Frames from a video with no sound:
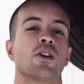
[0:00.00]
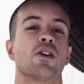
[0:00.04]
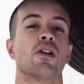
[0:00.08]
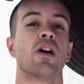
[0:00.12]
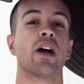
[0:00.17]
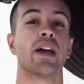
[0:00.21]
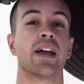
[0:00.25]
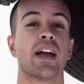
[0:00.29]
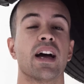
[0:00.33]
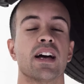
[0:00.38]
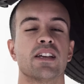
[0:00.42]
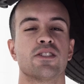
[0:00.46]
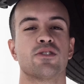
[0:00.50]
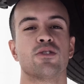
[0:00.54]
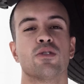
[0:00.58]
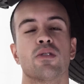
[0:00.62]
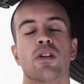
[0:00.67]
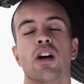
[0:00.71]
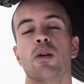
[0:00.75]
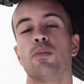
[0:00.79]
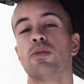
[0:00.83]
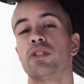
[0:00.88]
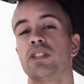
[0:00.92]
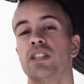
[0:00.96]
Alright guys, so
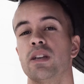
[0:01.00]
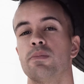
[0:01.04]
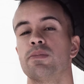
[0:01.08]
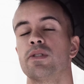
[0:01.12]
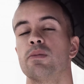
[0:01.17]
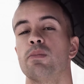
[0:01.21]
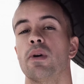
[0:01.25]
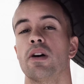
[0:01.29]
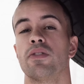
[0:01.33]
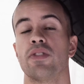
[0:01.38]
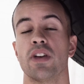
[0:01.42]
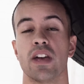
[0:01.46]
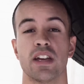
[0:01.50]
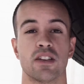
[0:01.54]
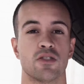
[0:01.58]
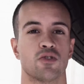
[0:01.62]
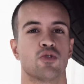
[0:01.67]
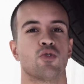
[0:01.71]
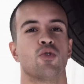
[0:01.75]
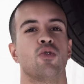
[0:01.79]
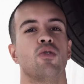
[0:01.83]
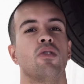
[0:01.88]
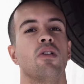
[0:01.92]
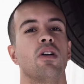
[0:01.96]
a couple tips about the
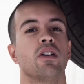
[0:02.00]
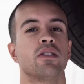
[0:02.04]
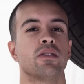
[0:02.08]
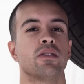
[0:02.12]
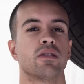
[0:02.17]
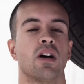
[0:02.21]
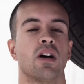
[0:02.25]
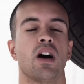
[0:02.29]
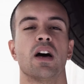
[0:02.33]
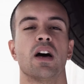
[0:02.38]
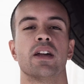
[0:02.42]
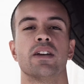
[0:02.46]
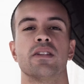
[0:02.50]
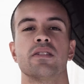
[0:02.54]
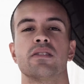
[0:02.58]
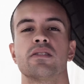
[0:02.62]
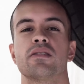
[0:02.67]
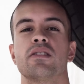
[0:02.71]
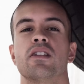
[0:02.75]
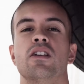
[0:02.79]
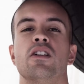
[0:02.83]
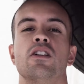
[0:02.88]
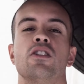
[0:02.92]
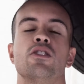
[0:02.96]
engine oil on your
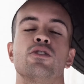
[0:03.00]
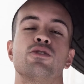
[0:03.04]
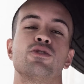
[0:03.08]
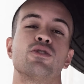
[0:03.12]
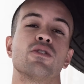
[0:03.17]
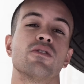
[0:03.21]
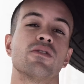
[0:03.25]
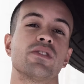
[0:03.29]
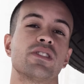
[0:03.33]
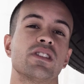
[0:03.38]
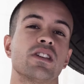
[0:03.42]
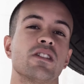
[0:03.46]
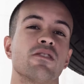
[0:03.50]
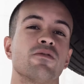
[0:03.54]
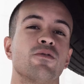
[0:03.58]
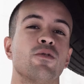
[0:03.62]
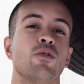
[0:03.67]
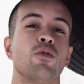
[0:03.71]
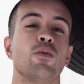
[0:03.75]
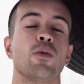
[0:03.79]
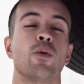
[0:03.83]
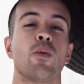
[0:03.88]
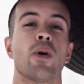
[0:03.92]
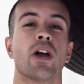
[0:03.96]
Hondas. Service
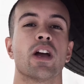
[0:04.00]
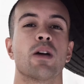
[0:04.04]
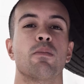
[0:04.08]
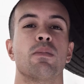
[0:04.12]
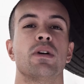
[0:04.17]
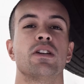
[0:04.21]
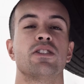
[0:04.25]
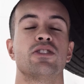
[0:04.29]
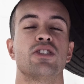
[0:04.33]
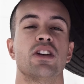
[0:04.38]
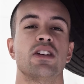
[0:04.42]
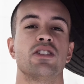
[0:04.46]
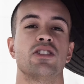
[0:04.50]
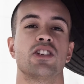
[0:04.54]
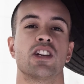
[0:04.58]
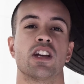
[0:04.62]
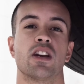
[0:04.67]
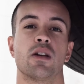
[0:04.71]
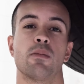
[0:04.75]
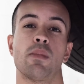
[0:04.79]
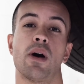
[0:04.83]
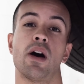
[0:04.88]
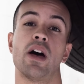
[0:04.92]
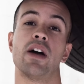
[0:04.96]
interval, we recommend changing
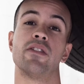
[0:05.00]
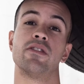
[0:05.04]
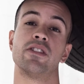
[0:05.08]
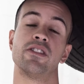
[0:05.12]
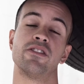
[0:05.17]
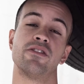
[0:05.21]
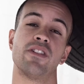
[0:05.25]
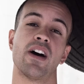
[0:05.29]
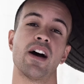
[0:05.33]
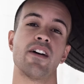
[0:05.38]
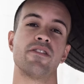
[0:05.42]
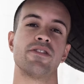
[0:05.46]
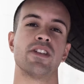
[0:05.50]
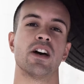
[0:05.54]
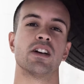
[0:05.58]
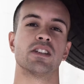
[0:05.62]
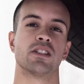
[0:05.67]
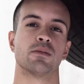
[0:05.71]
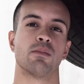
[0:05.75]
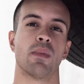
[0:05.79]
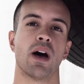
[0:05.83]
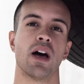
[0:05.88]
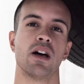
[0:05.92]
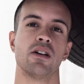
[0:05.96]
it about every
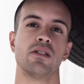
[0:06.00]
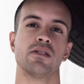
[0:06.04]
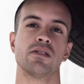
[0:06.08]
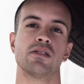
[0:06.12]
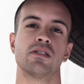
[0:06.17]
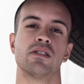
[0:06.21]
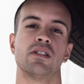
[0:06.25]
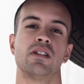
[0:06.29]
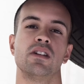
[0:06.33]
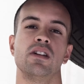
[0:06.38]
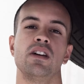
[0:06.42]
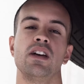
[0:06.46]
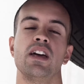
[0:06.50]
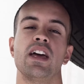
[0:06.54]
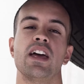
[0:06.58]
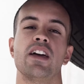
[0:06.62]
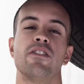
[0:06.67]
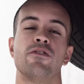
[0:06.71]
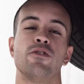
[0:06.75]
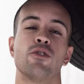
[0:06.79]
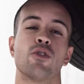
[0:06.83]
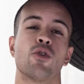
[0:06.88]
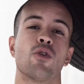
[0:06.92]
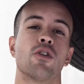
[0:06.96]
5,000 miles.
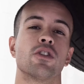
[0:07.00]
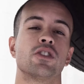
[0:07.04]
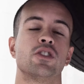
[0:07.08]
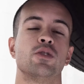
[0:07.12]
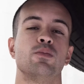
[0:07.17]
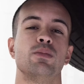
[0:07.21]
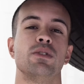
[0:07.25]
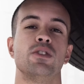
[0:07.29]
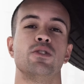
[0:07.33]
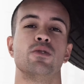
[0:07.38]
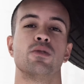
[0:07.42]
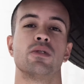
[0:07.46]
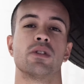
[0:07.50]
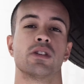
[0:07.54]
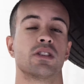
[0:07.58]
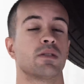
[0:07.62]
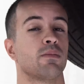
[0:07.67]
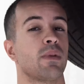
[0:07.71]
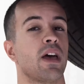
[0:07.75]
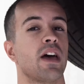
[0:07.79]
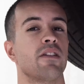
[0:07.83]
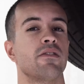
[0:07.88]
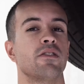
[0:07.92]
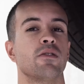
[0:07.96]
If you're going to be doing
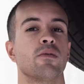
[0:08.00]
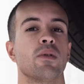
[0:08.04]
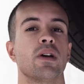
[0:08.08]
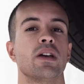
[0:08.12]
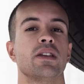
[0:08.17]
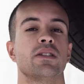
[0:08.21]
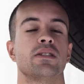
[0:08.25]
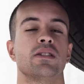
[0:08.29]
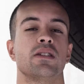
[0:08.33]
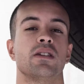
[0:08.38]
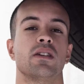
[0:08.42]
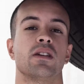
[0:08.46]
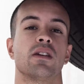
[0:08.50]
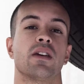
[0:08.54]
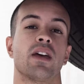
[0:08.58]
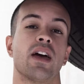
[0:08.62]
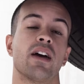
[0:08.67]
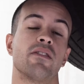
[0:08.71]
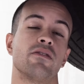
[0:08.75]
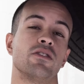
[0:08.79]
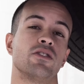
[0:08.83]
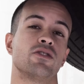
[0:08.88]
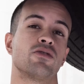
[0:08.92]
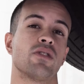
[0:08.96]
some heavy racing,
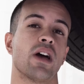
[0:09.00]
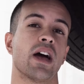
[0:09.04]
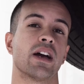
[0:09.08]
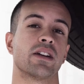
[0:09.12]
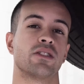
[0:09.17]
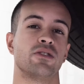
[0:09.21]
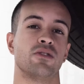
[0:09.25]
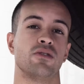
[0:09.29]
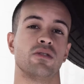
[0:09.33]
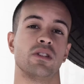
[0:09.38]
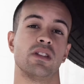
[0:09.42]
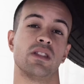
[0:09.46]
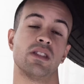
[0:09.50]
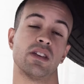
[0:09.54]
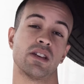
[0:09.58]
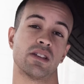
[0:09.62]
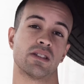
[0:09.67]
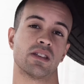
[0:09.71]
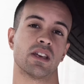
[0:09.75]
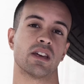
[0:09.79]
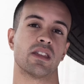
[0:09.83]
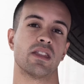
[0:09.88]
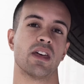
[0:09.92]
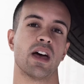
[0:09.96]
heavy track duty,
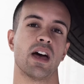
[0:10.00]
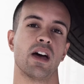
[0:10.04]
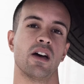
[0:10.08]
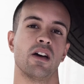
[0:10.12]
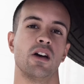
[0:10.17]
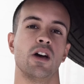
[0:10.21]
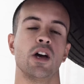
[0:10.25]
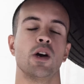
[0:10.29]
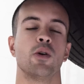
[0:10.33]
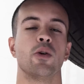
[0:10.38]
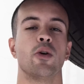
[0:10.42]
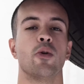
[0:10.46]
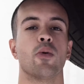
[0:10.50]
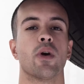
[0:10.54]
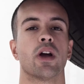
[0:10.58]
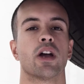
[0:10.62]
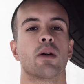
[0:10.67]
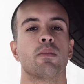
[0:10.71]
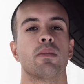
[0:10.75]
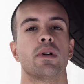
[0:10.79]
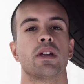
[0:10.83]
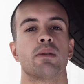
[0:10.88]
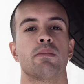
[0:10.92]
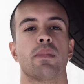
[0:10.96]
things like that, we
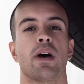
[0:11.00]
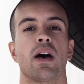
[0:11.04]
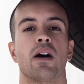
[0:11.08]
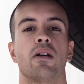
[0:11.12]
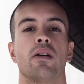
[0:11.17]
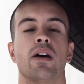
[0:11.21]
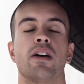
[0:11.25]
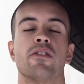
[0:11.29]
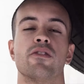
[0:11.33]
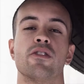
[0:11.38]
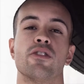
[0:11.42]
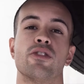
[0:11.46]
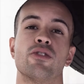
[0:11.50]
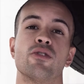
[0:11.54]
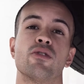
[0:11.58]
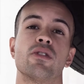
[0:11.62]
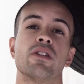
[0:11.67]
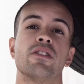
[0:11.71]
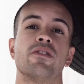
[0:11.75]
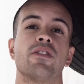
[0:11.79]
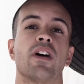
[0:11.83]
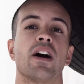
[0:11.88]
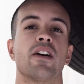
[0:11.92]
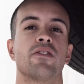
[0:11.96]
recommend about every
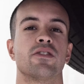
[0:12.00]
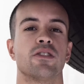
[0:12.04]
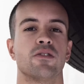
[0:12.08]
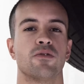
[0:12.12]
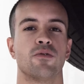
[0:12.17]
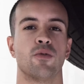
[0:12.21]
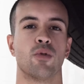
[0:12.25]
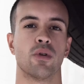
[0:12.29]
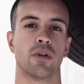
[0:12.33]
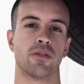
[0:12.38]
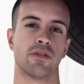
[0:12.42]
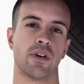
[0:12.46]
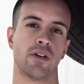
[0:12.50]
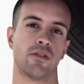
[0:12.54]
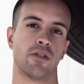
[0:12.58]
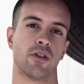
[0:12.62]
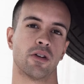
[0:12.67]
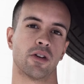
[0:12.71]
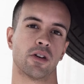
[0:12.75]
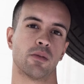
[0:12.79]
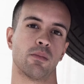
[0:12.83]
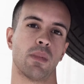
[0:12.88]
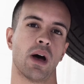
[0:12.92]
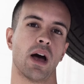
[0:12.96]
35 to
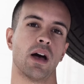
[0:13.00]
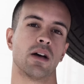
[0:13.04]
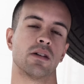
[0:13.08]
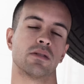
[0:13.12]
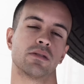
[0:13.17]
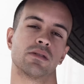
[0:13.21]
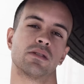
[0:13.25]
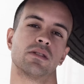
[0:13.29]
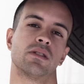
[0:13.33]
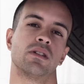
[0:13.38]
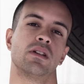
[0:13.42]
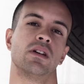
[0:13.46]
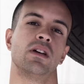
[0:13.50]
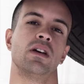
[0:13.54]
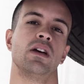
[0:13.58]
4,500 miles.